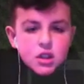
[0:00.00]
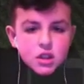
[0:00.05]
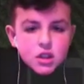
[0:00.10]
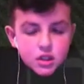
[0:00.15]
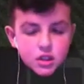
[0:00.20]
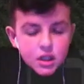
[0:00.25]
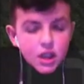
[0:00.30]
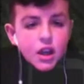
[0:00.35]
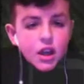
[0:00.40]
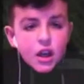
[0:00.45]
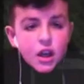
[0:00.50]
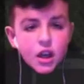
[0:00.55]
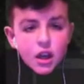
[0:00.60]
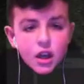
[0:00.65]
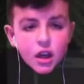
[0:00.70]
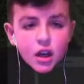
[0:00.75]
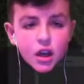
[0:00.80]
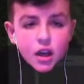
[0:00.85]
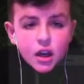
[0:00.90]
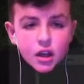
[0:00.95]

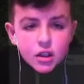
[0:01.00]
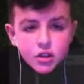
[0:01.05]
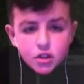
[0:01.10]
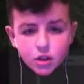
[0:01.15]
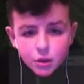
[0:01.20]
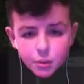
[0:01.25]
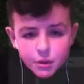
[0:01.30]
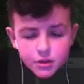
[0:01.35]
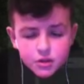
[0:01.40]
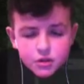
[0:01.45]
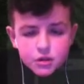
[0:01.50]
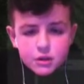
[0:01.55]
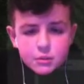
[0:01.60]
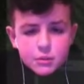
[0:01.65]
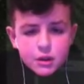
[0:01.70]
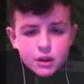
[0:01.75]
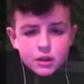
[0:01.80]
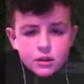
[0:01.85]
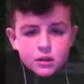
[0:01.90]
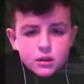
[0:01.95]
Yeah! Don't press the green
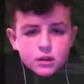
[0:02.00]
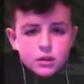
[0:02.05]
button.